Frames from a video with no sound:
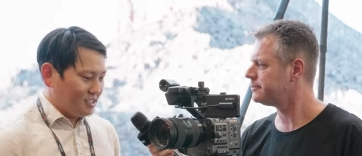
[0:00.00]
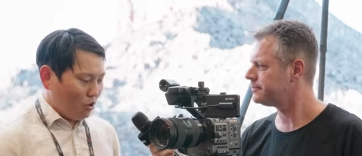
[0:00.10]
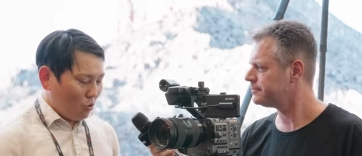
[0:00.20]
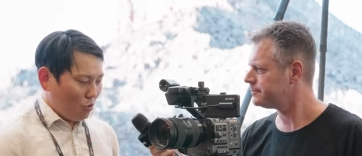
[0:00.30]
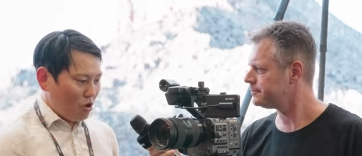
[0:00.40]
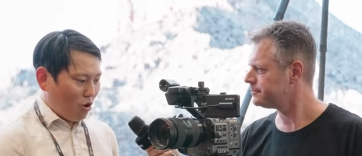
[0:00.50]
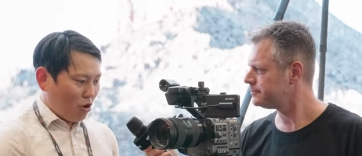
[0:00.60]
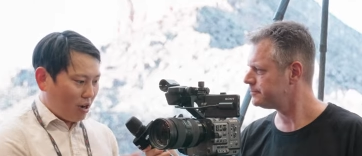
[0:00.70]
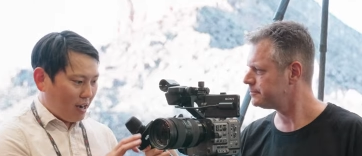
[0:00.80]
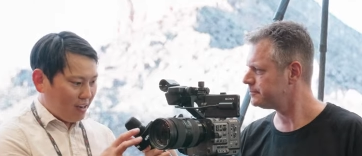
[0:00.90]
Speaker 1: So we
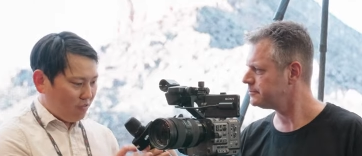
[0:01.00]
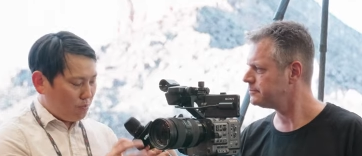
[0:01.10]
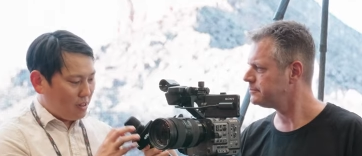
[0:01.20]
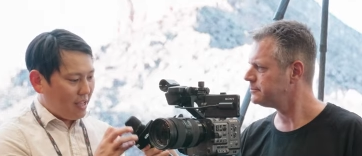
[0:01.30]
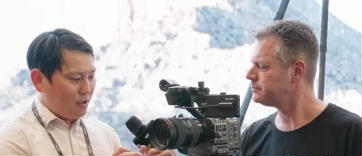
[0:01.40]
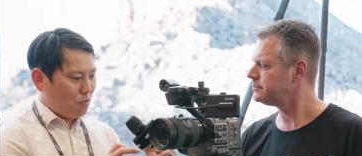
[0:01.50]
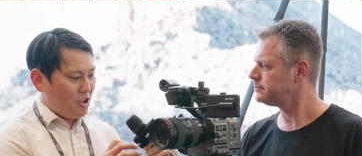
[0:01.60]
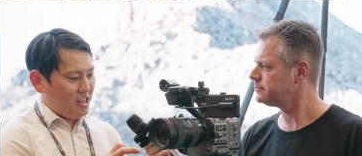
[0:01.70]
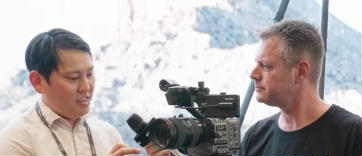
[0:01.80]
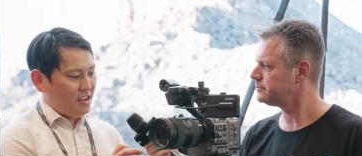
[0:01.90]
are kind of playing
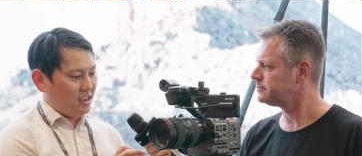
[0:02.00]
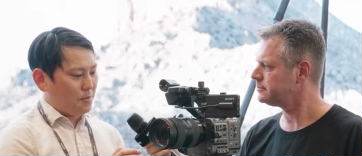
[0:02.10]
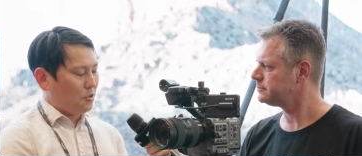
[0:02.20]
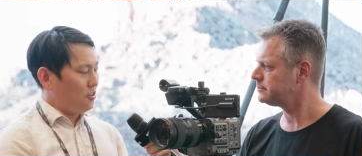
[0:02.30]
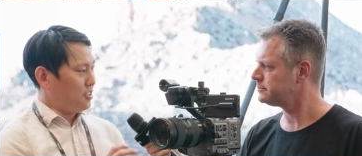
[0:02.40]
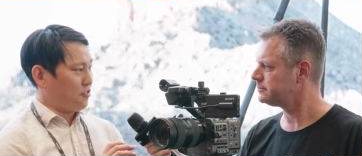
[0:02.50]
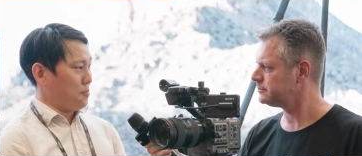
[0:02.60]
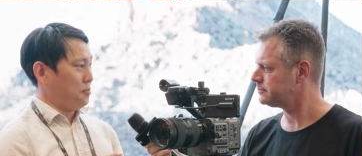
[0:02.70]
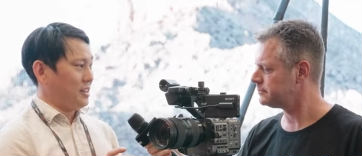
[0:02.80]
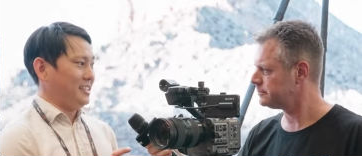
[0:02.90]
with a couple of
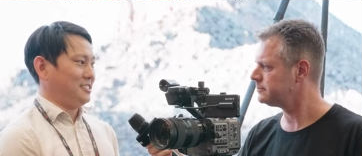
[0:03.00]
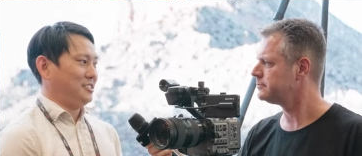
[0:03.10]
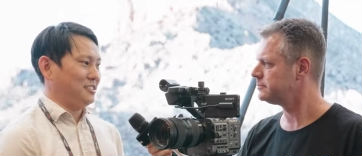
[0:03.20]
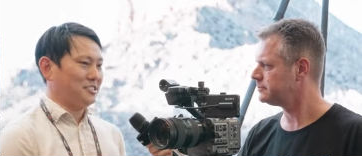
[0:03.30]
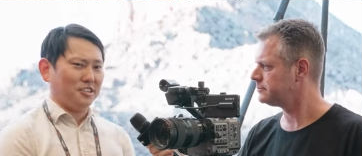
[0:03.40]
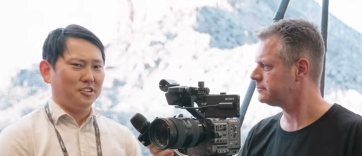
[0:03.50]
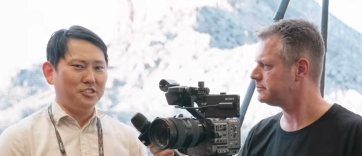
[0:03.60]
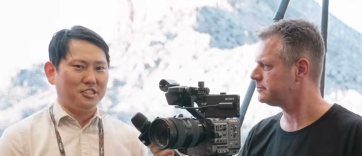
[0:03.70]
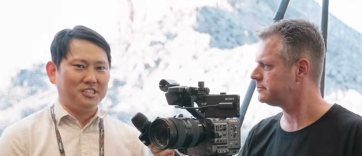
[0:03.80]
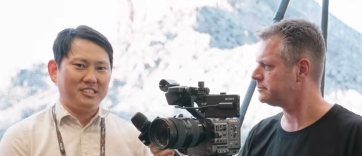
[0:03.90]
different plates too. So you
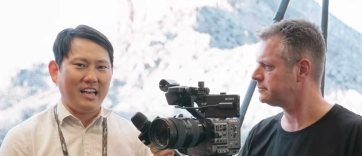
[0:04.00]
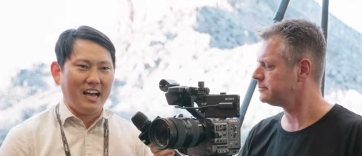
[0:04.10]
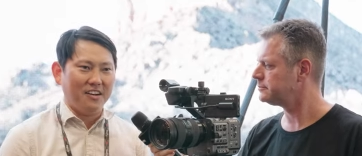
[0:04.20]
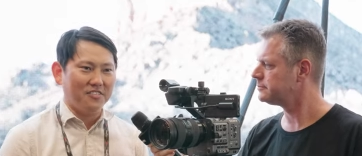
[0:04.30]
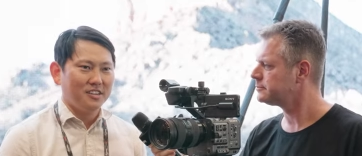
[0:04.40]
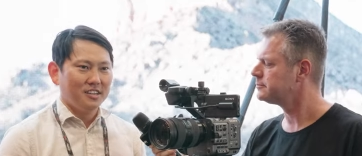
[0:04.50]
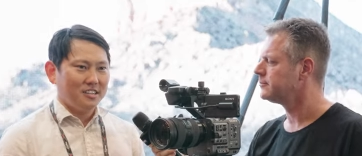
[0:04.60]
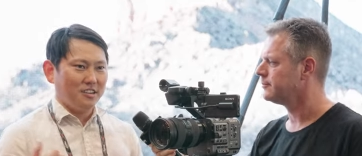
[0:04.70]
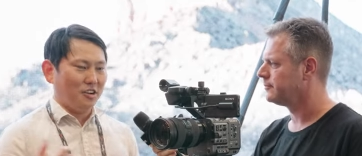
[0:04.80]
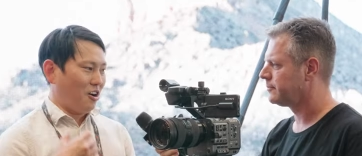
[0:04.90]
can just have
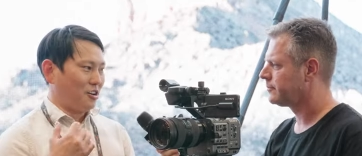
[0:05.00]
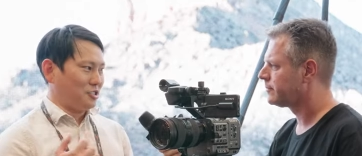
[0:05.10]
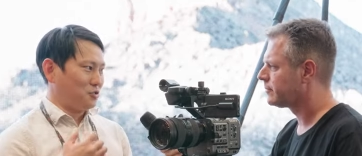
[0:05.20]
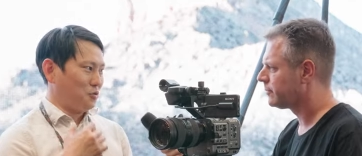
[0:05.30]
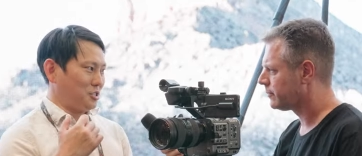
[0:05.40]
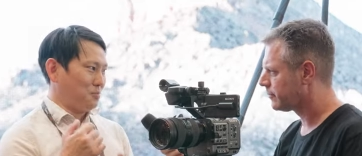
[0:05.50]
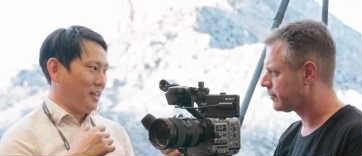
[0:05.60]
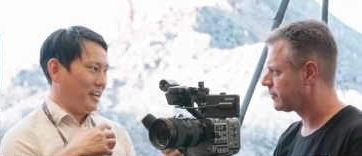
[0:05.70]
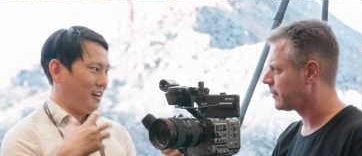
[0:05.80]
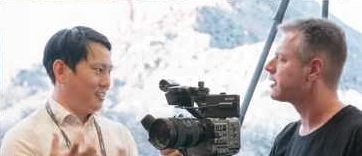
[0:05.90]
you know an Arca Swiss
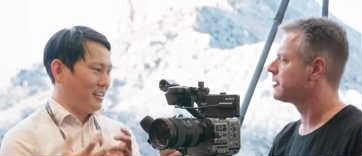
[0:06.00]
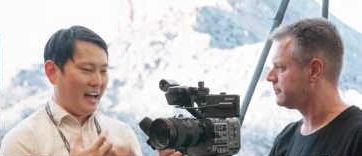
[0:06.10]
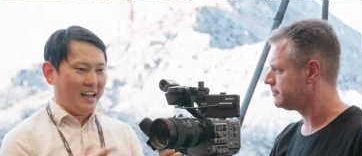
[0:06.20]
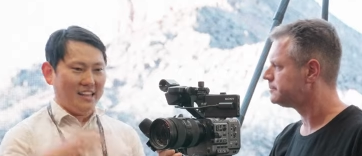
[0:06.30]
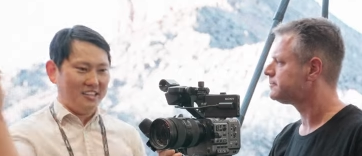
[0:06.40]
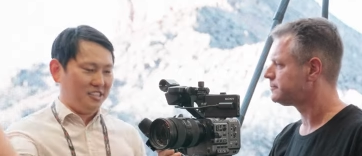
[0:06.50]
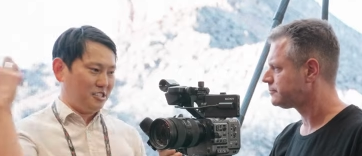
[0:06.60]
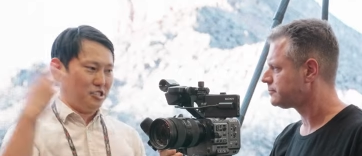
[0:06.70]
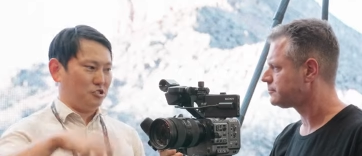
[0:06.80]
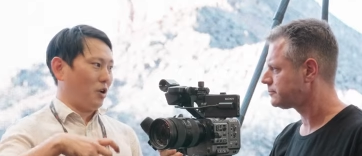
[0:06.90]
plate on that, and then you can
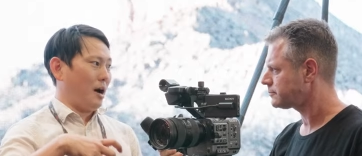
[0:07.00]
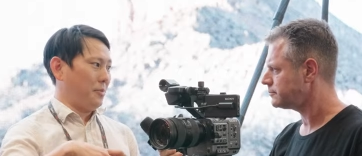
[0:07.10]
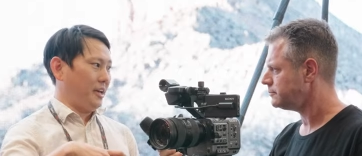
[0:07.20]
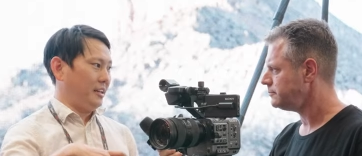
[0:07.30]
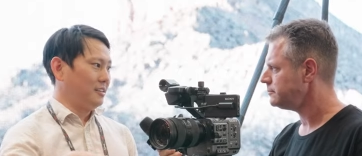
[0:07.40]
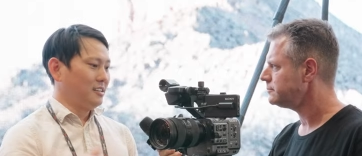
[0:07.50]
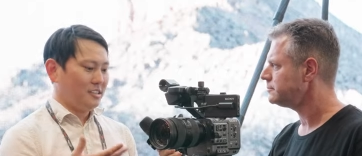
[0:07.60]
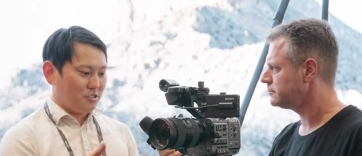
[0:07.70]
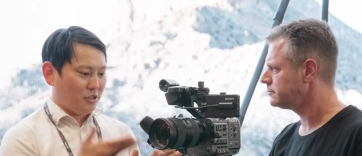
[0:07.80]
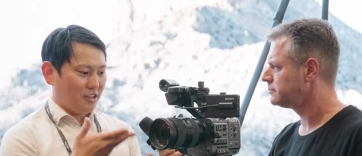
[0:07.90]
just drop in
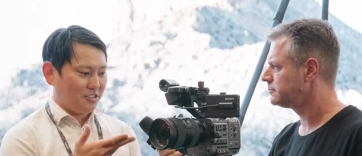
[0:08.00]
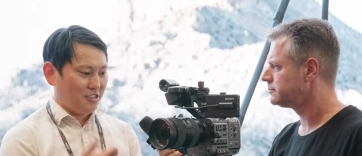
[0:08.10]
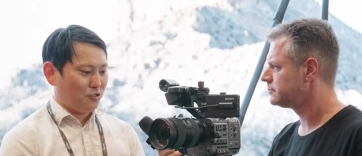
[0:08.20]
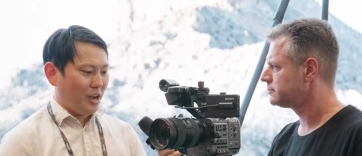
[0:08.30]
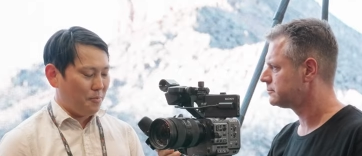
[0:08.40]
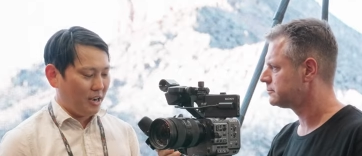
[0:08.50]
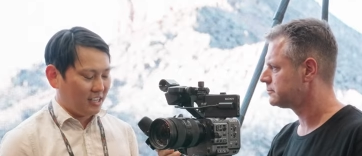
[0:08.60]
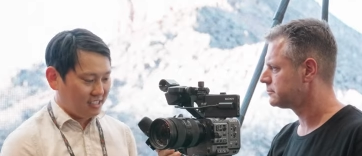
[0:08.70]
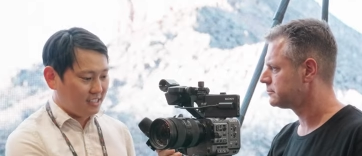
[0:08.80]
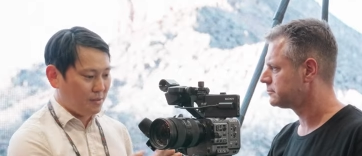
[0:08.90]
straight onto the tripod
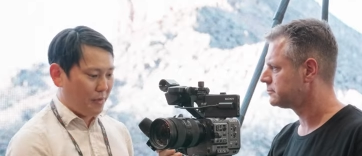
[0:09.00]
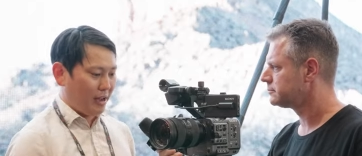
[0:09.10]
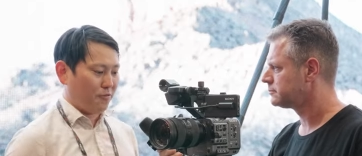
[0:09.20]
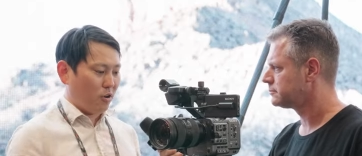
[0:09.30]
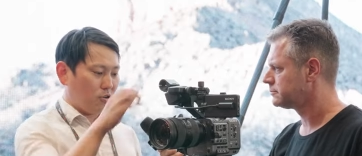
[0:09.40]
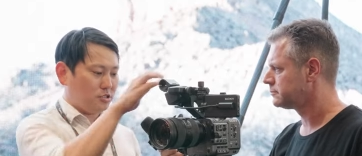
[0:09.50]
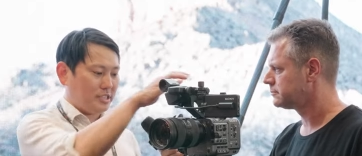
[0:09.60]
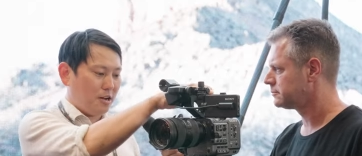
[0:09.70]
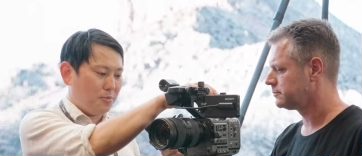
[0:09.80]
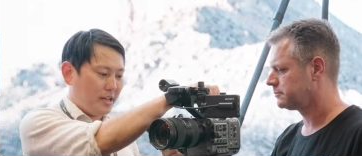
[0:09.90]
because this is a Manfrotto
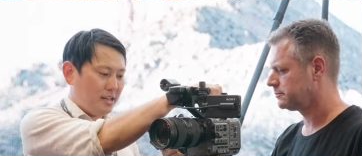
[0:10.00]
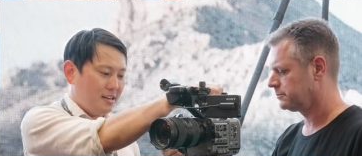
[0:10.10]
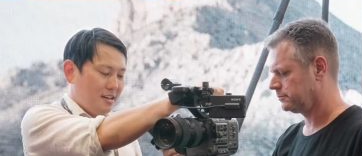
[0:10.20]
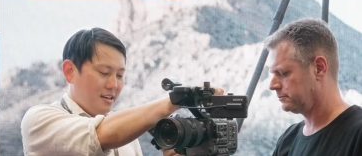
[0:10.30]
style plate.